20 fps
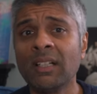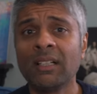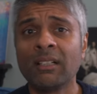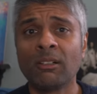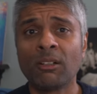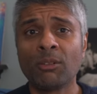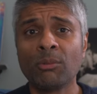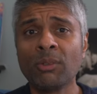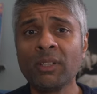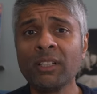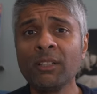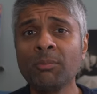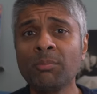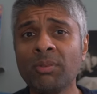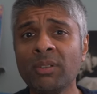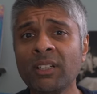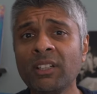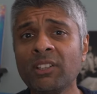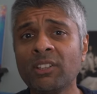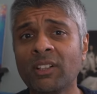Now I really
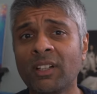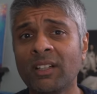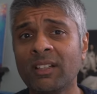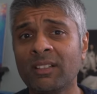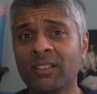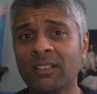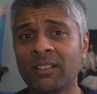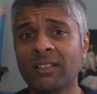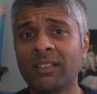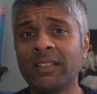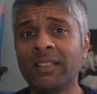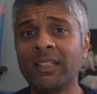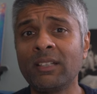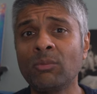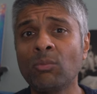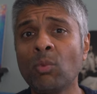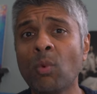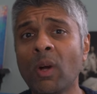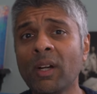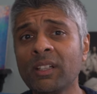appreciated the
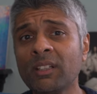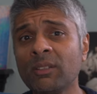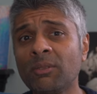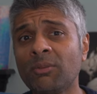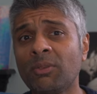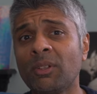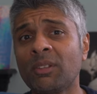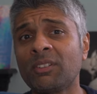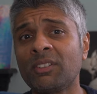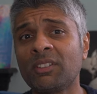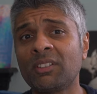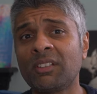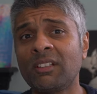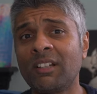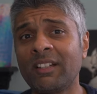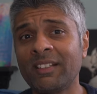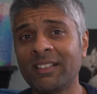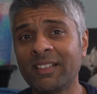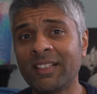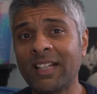wonderful
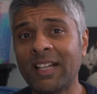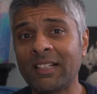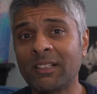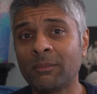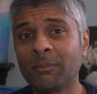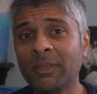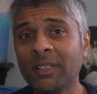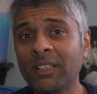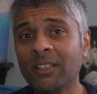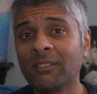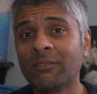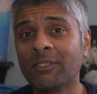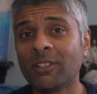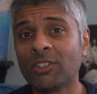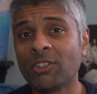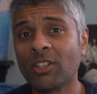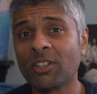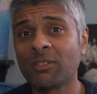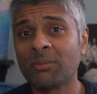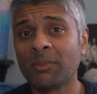sliding aluminium
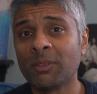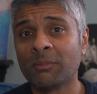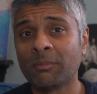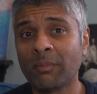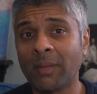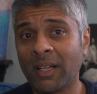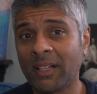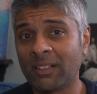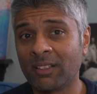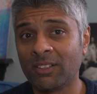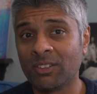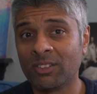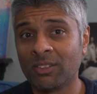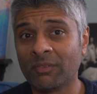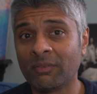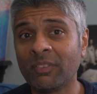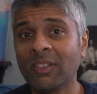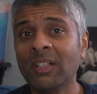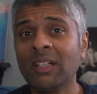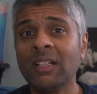adjustment
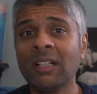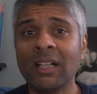mechanism